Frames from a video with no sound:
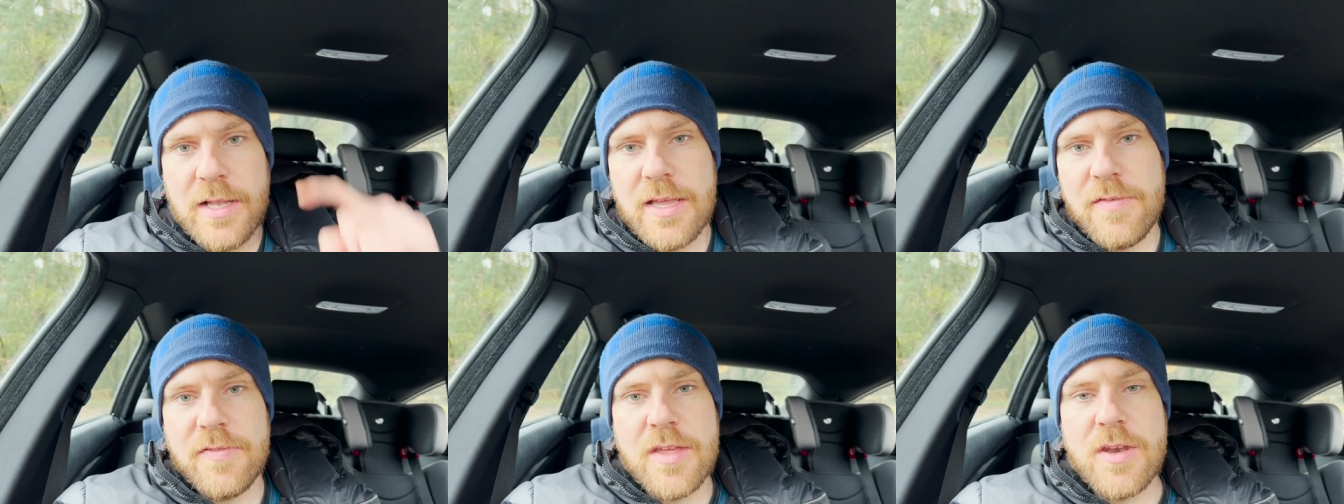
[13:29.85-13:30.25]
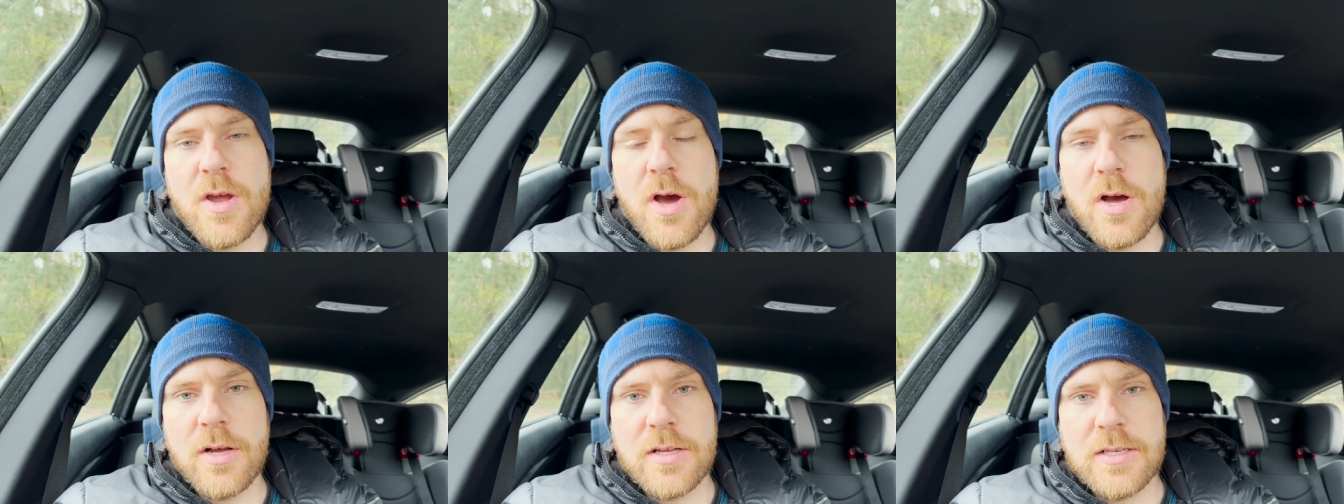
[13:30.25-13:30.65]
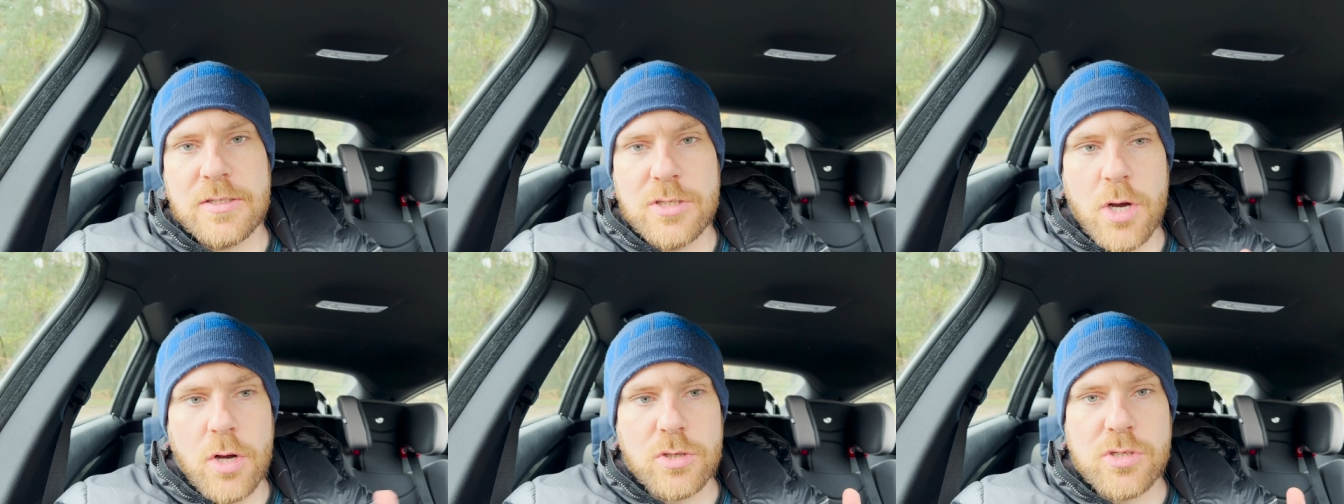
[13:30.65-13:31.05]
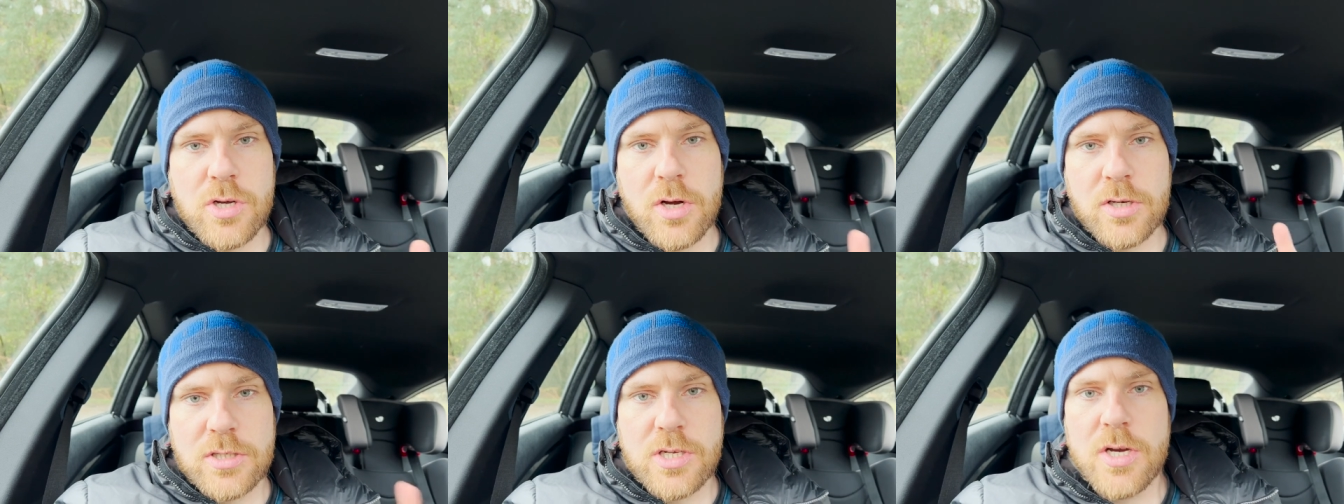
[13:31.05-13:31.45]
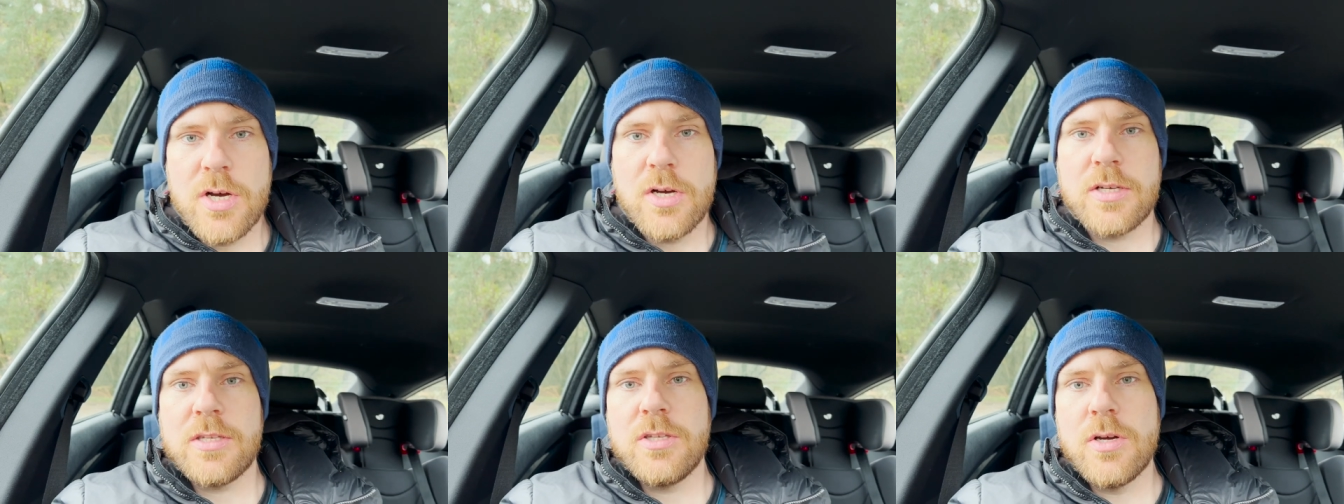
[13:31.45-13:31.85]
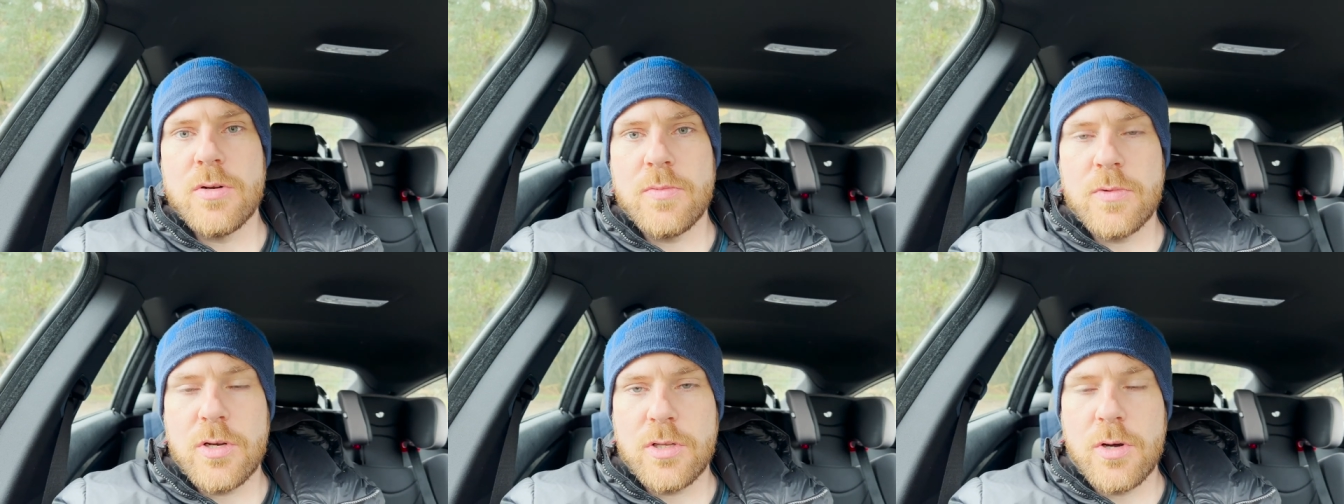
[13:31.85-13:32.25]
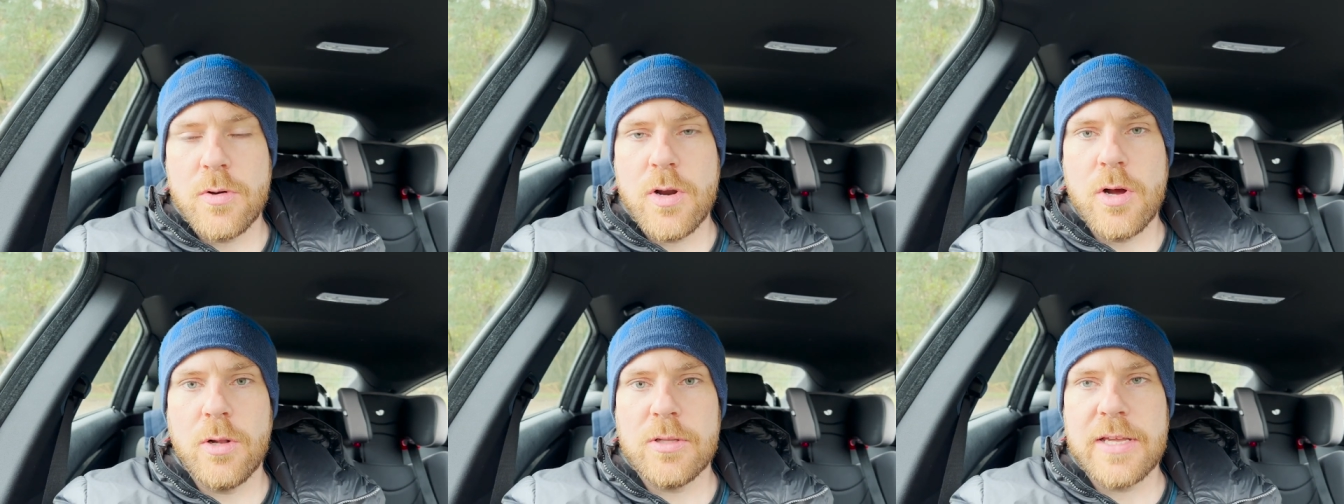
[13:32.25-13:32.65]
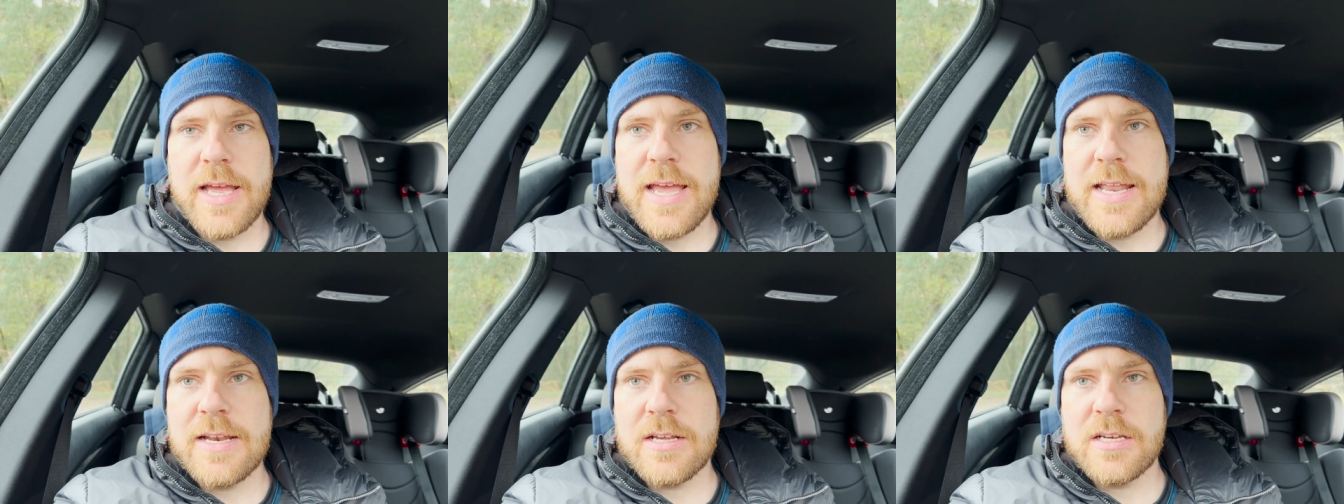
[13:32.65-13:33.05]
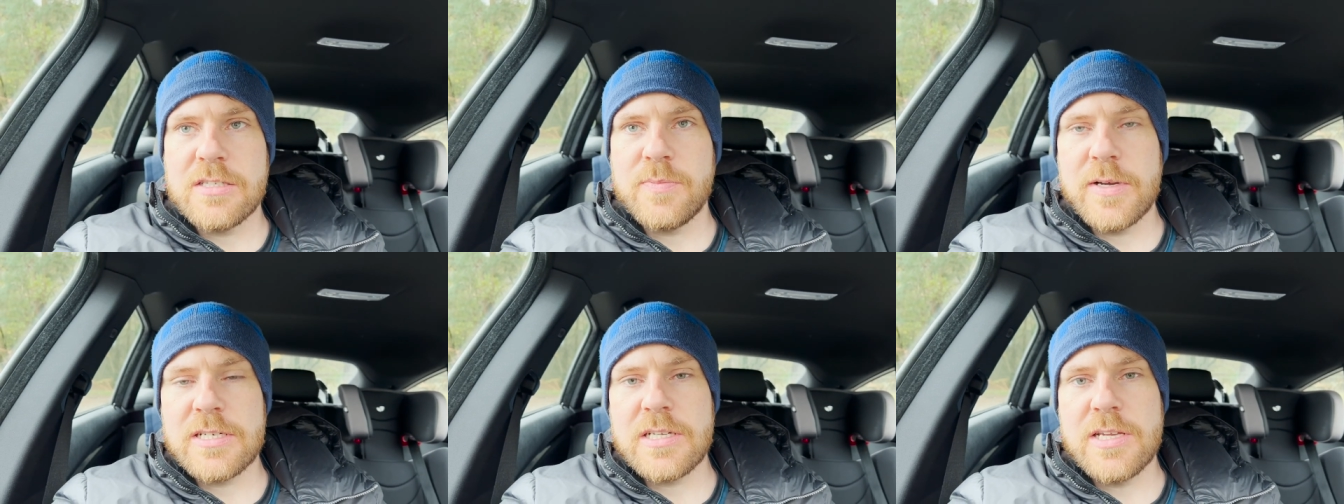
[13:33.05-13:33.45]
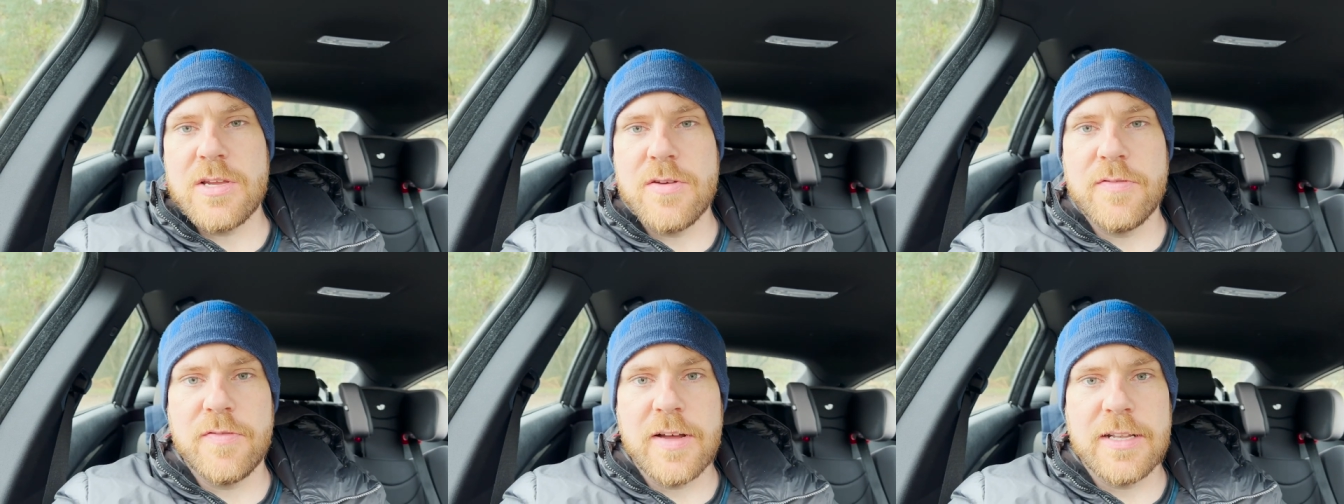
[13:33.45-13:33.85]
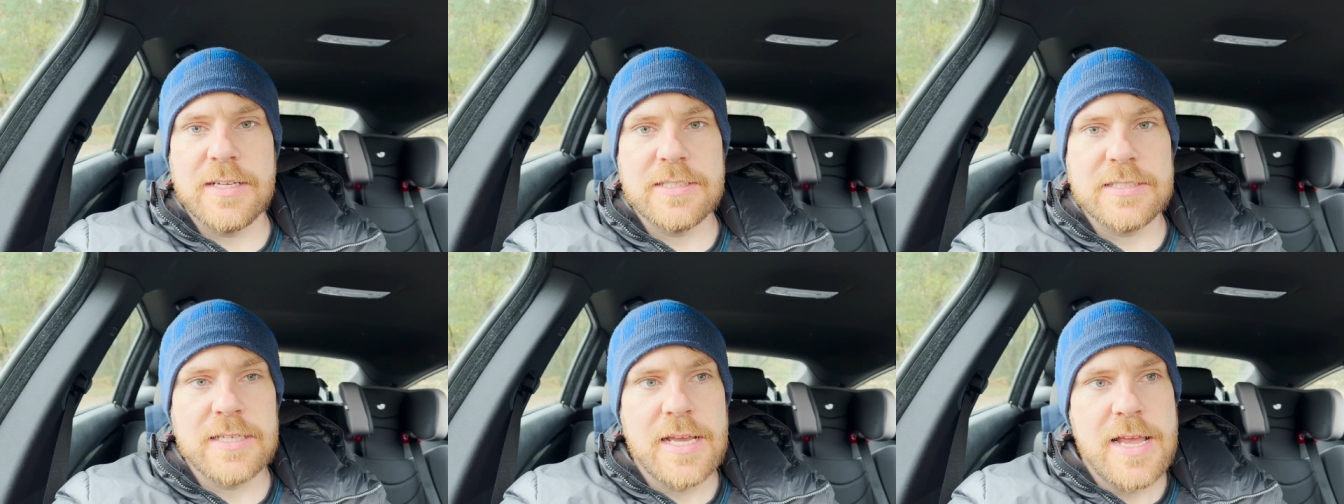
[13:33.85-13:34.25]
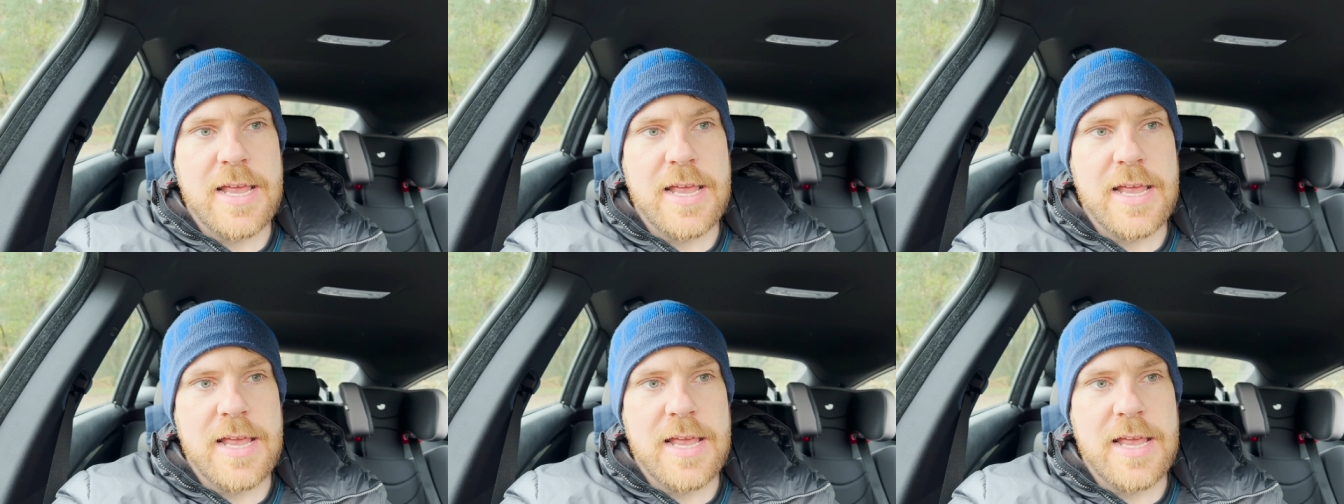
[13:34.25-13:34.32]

If they're not, talk, talk, talk. Don't don't hold it in, especially you fellas.